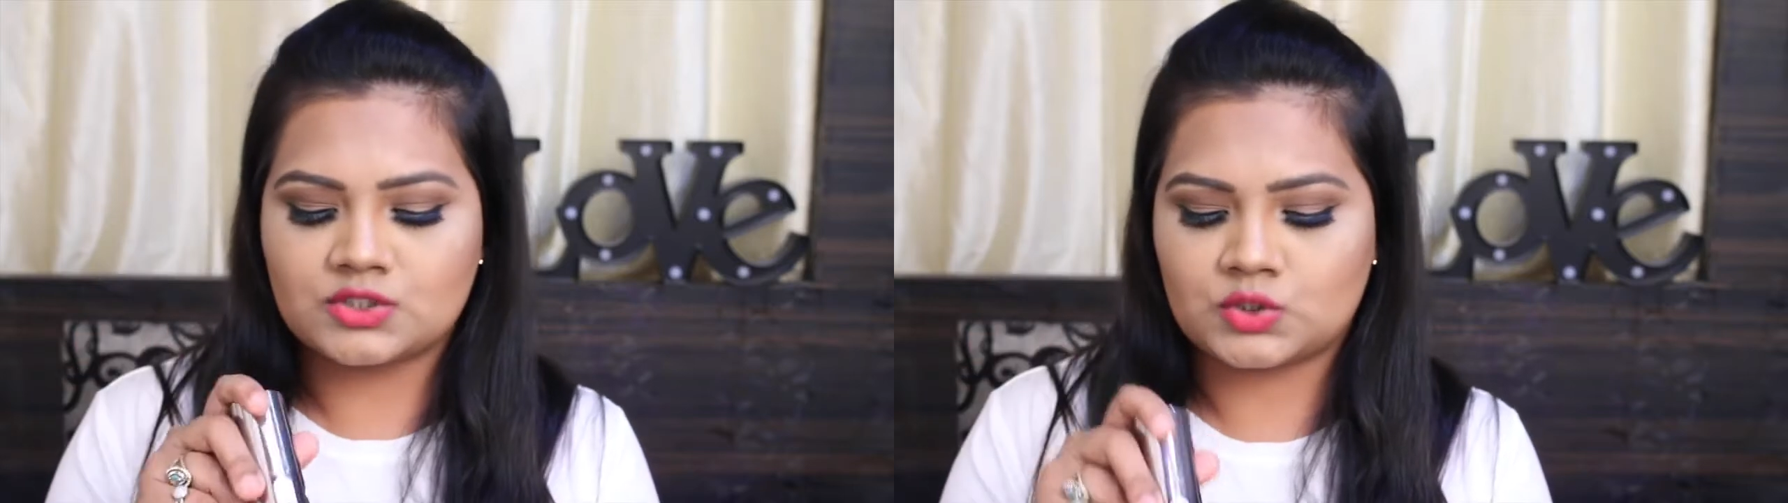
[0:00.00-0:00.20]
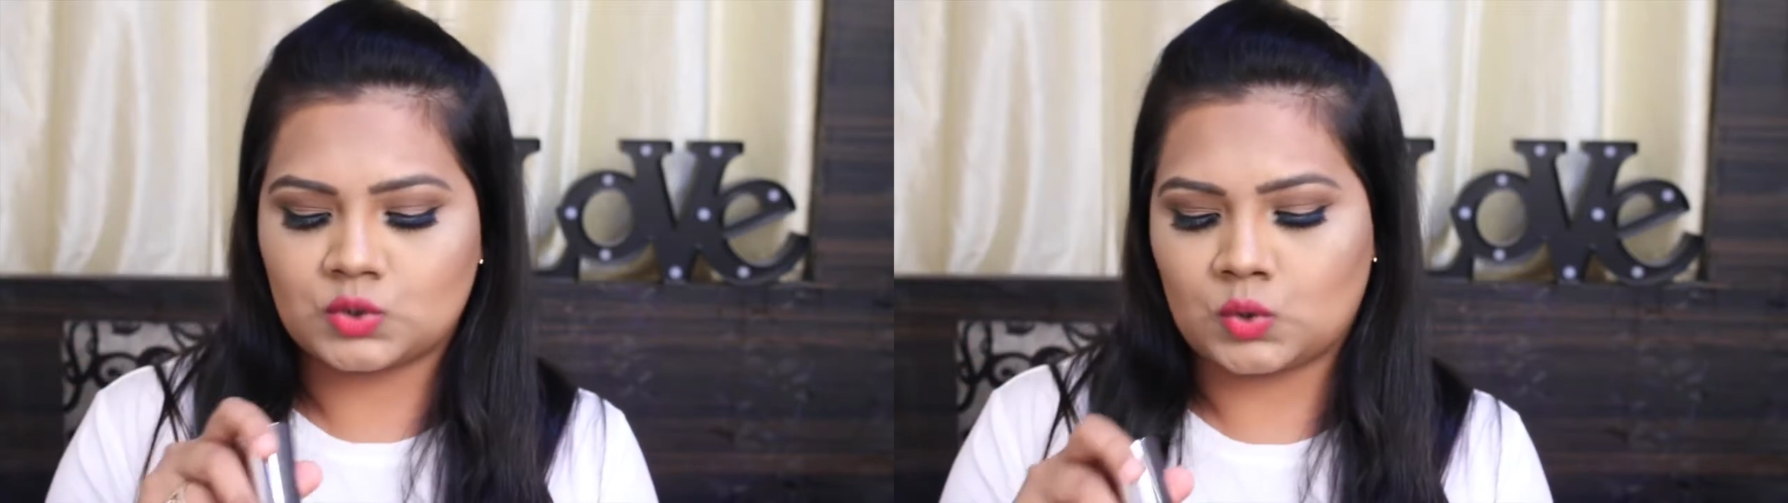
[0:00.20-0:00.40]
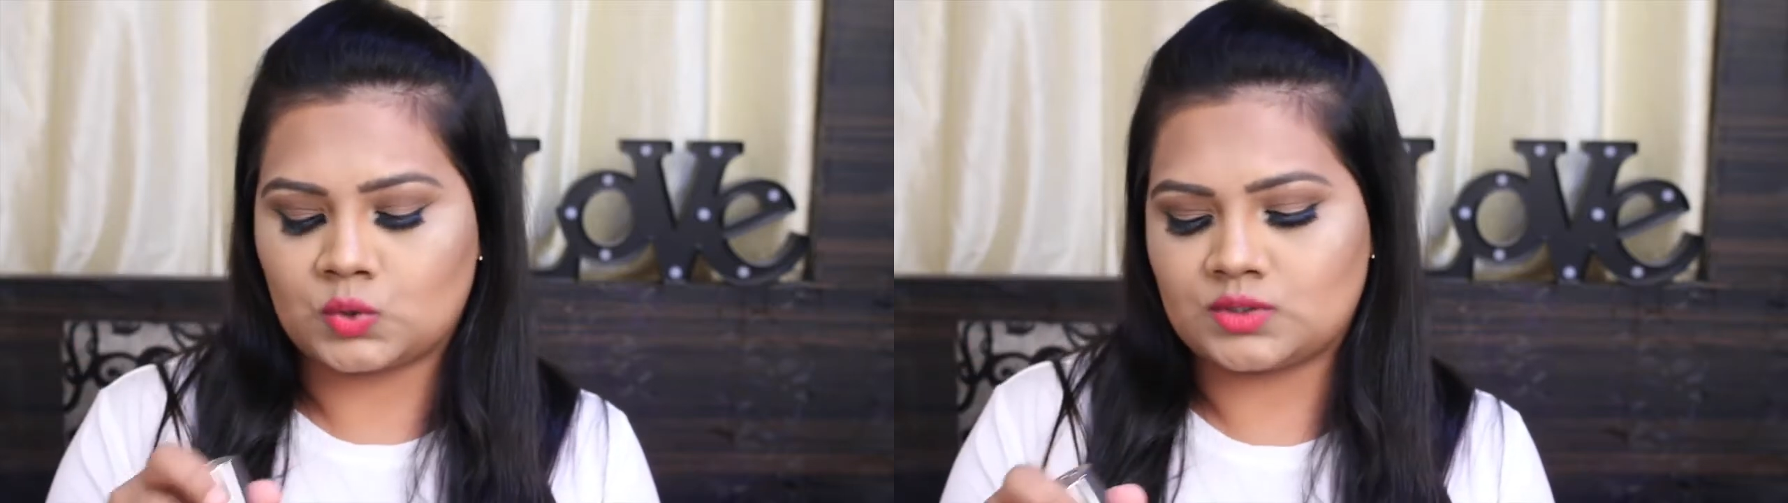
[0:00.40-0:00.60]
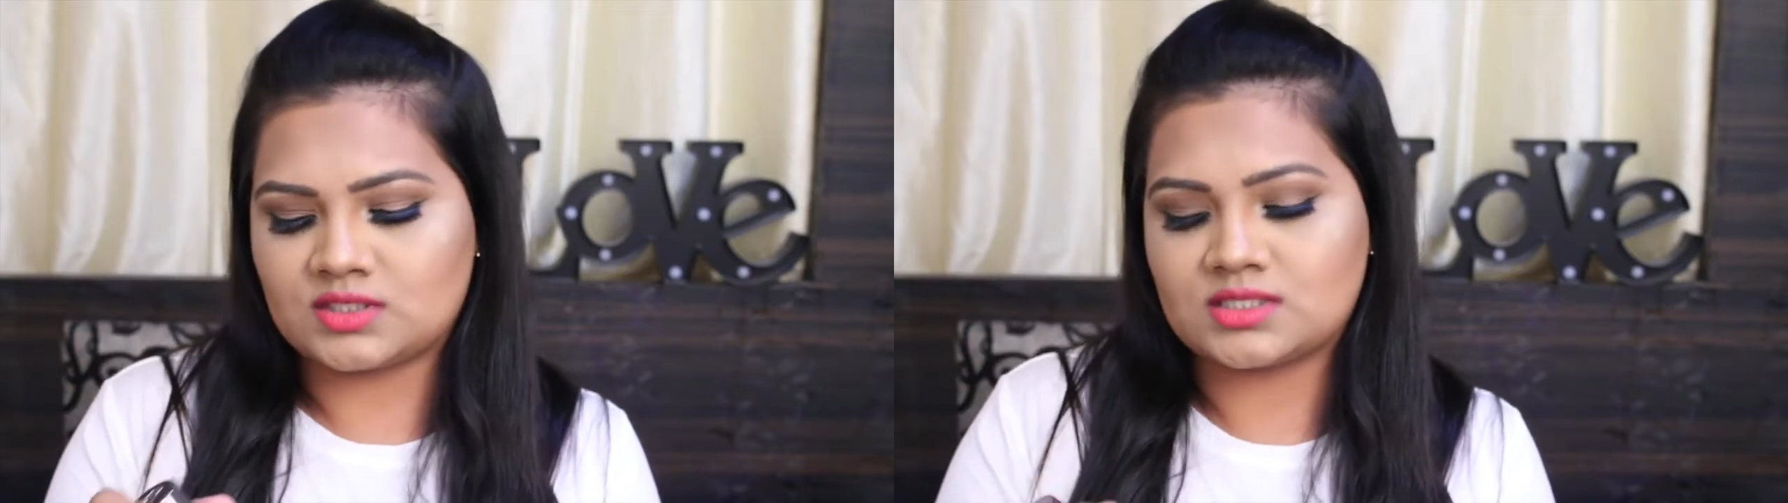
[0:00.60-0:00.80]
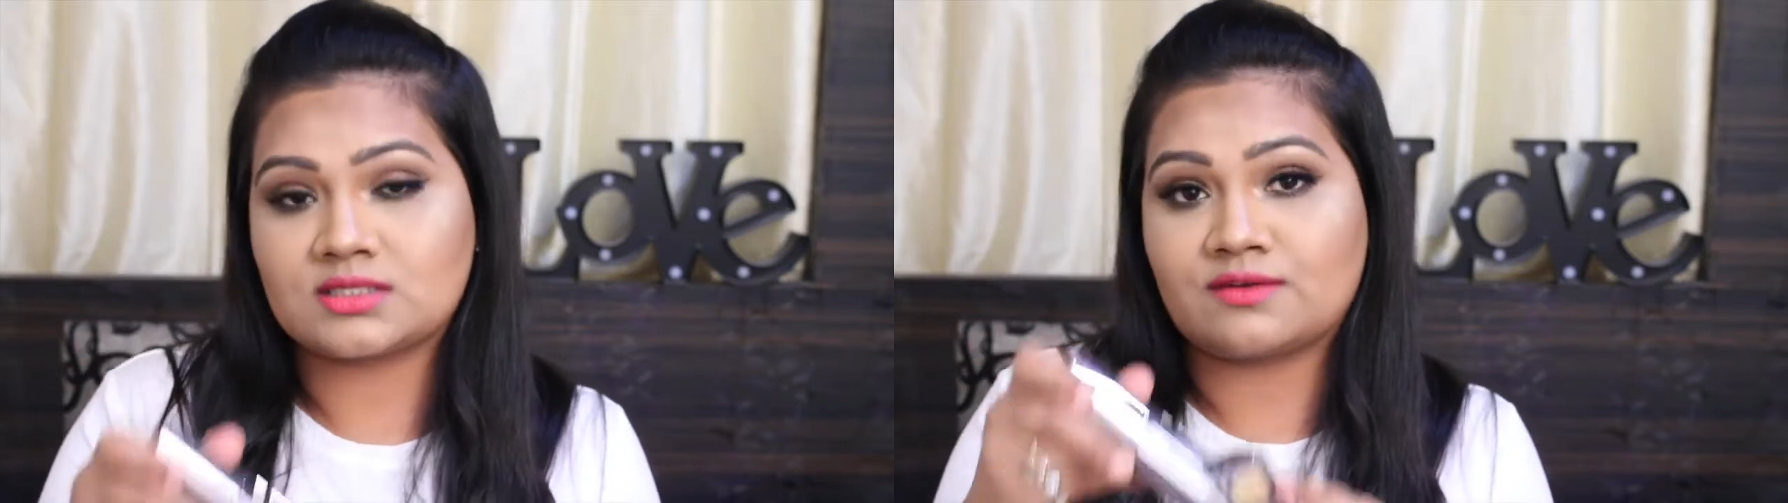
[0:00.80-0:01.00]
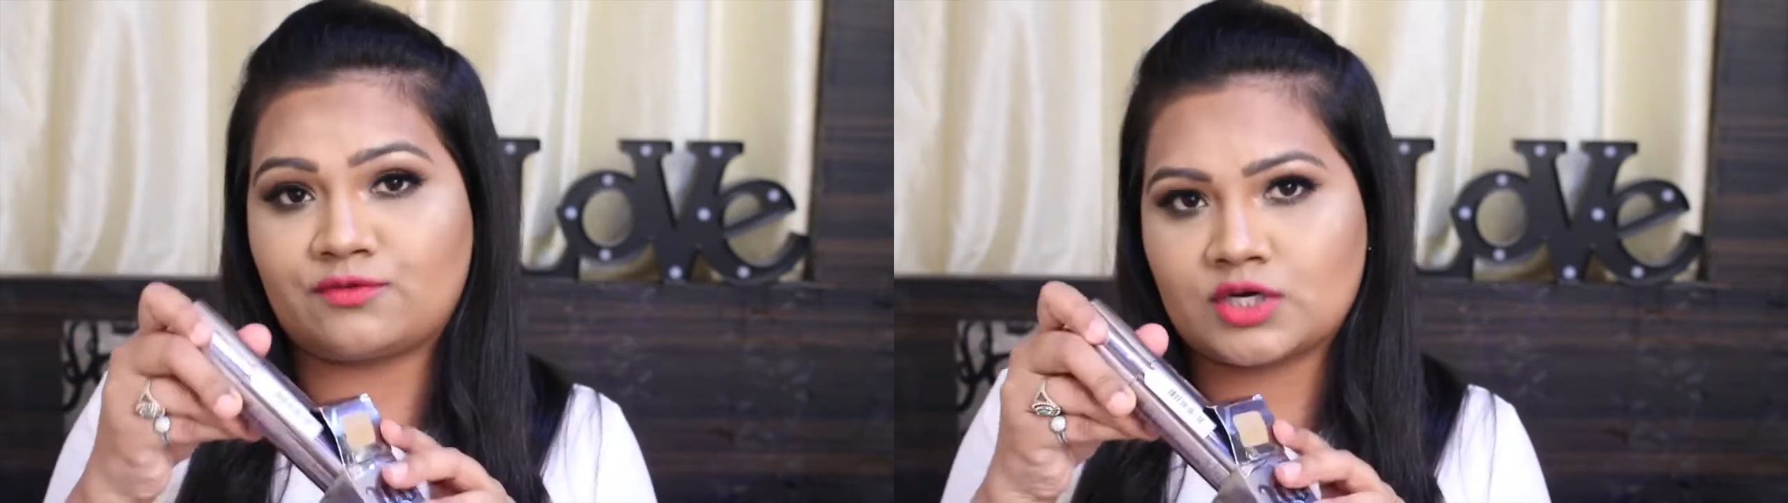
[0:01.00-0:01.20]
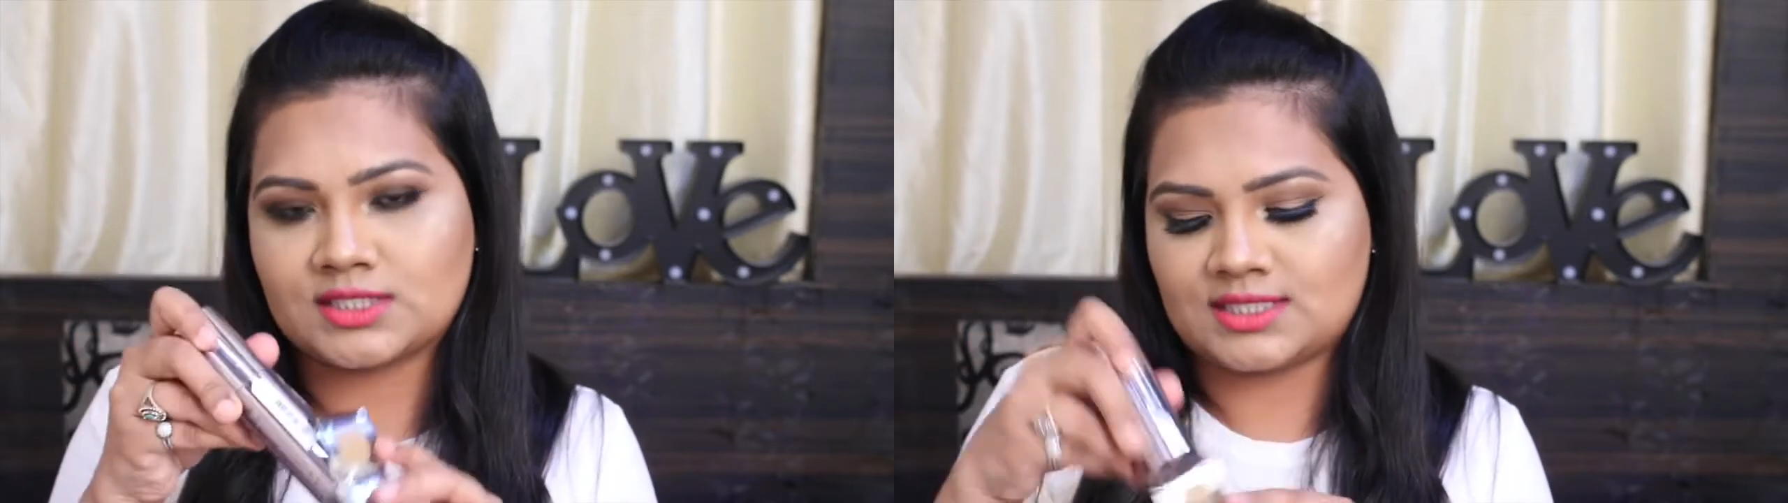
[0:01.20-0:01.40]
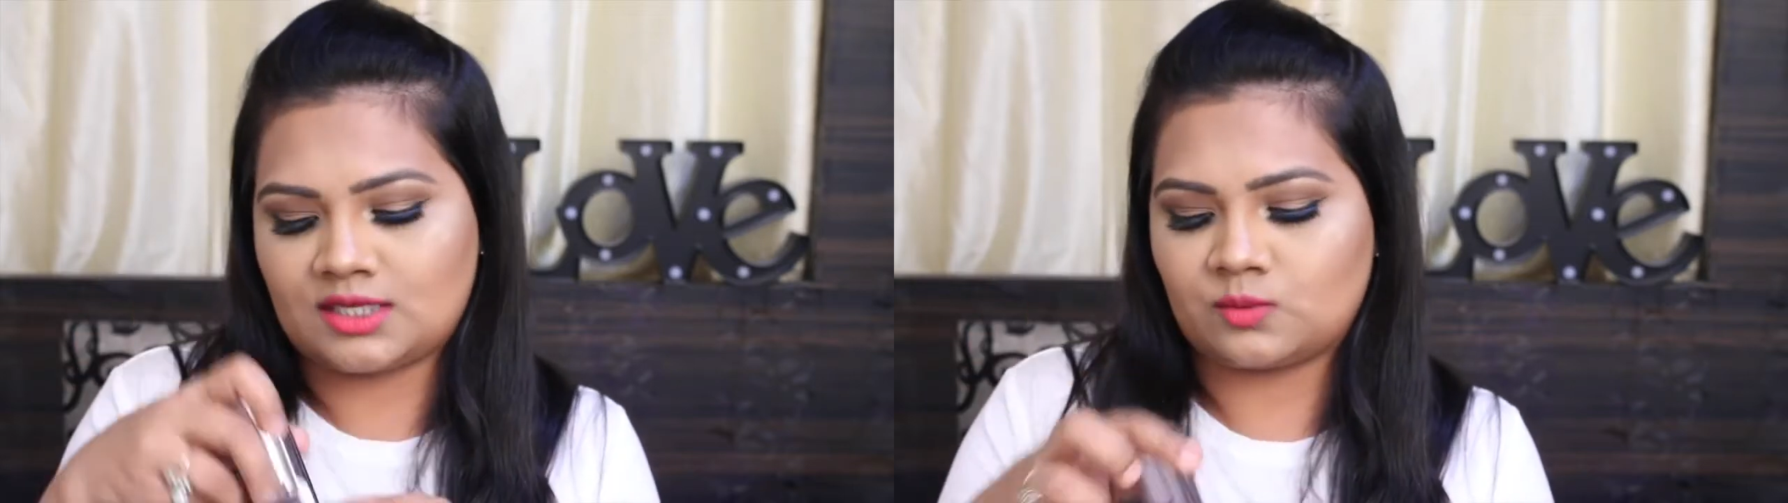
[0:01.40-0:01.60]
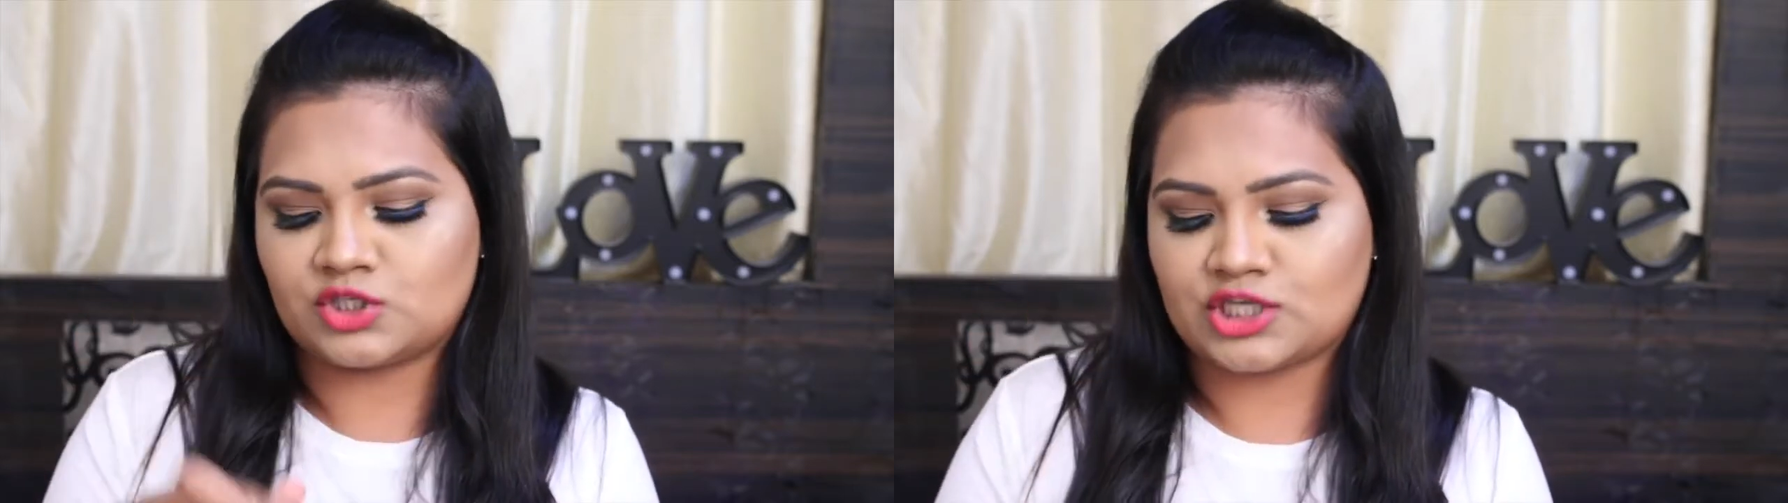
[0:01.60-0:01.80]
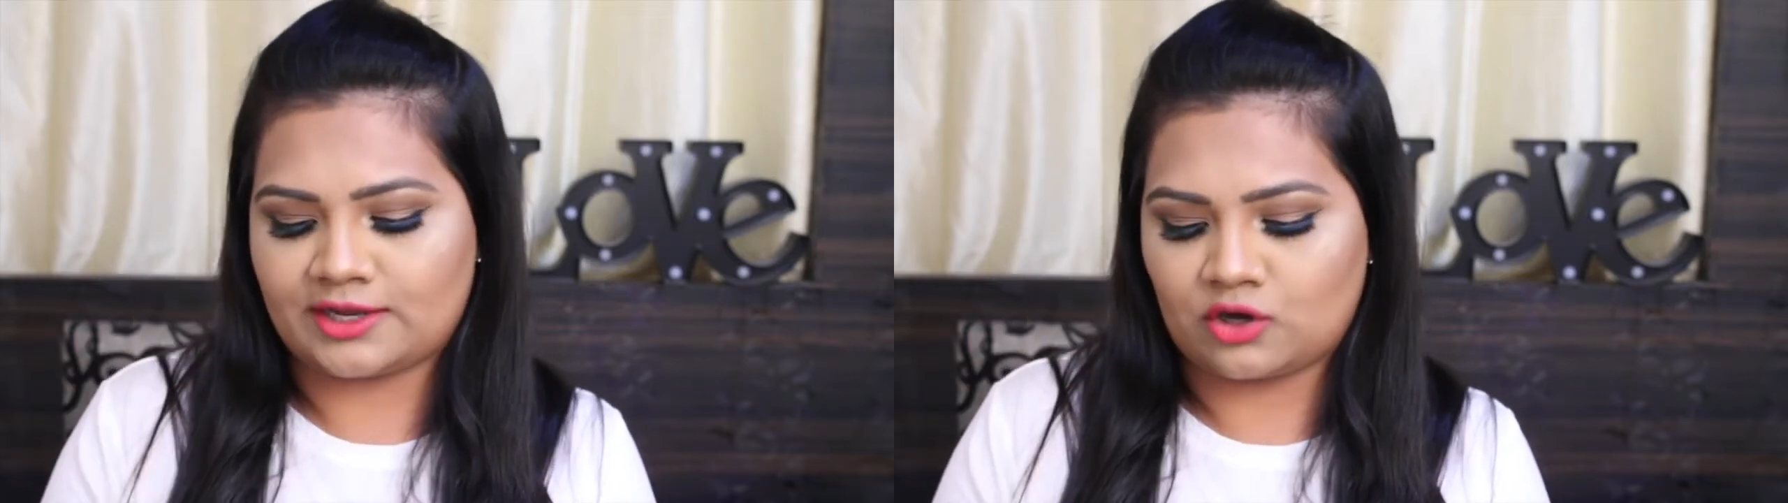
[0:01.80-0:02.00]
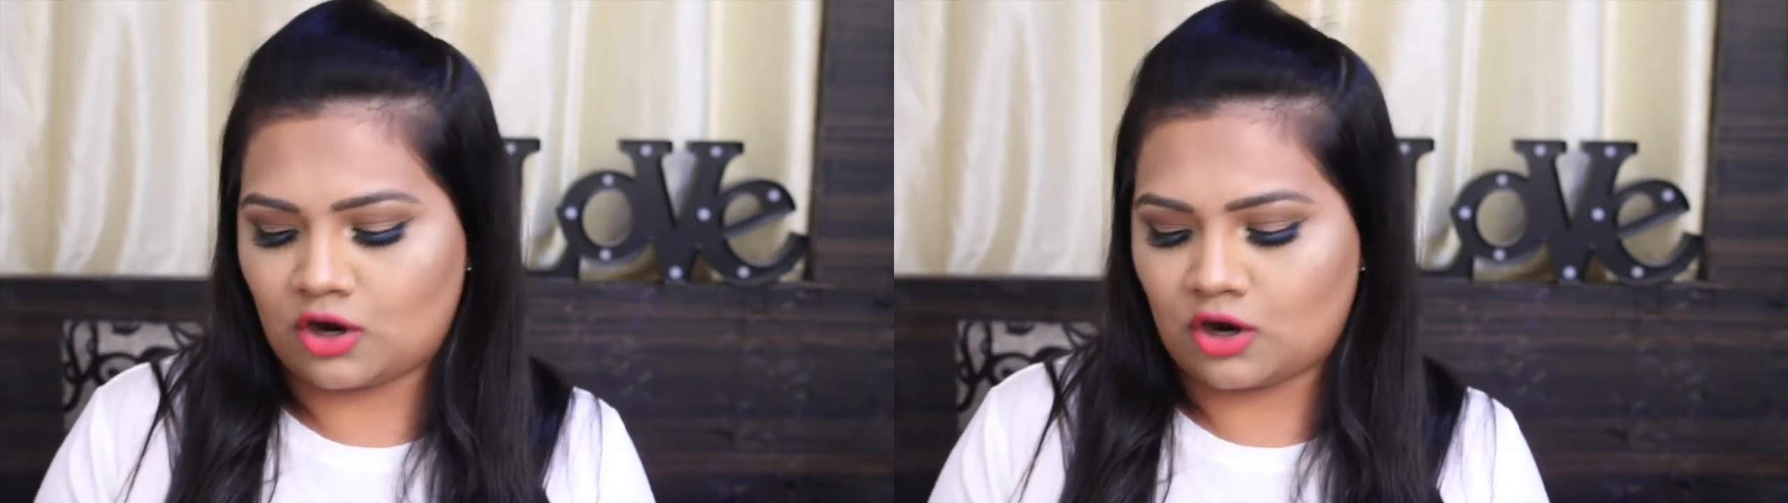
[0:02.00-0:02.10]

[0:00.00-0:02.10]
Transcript: So this is the first thing which I